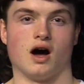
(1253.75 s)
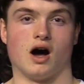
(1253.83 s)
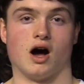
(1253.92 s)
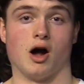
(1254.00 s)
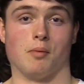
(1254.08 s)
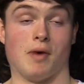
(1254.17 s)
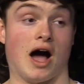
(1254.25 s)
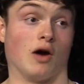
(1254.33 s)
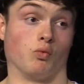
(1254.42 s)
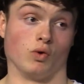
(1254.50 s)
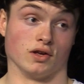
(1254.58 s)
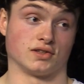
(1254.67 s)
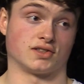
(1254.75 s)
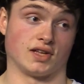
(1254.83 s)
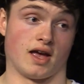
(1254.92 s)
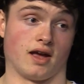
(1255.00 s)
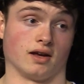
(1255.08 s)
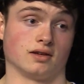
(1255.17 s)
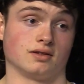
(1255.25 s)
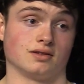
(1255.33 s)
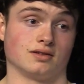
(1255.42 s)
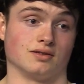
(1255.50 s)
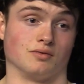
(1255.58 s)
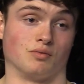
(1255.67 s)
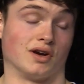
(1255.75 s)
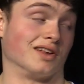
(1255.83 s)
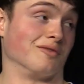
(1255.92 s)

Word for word: Um, I will say, when